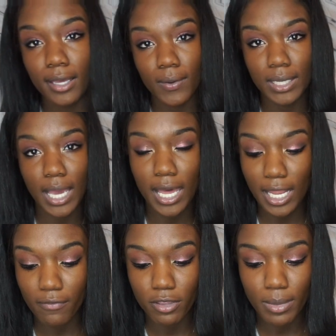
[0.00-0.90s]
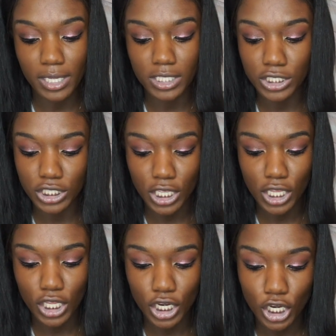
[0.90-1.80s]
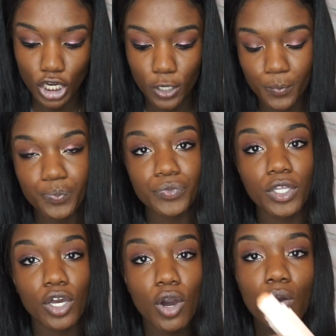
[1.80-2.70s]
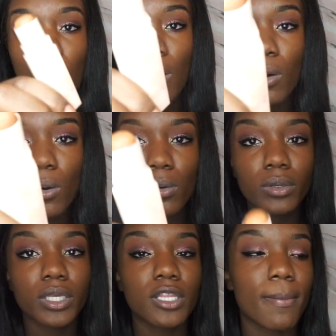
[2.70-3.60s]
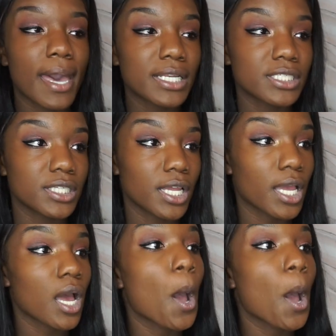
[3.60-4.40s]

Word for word: go in and highlight with my concealer Cocoa and the Match Stix